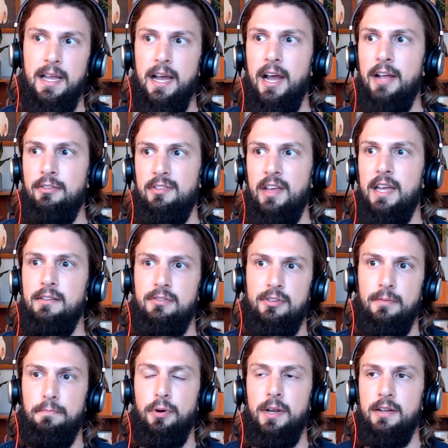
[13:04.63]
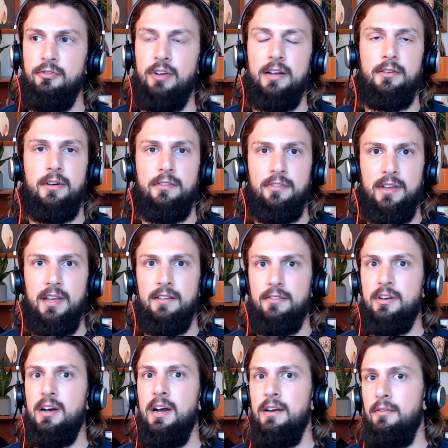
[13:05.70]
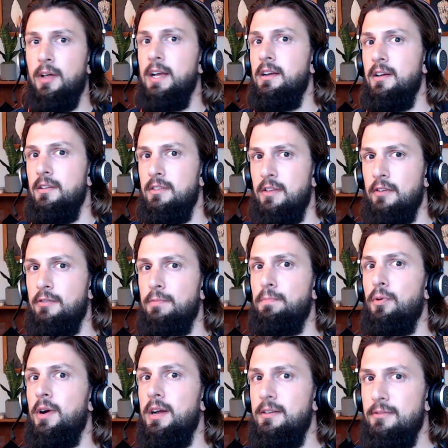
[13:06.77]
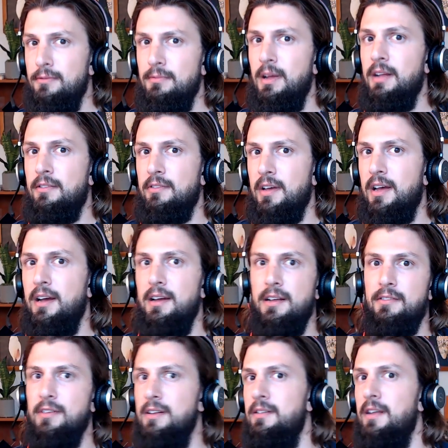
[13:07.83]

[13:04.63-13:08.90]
I'd say, to put it generously, it's kind of like disparate. It's in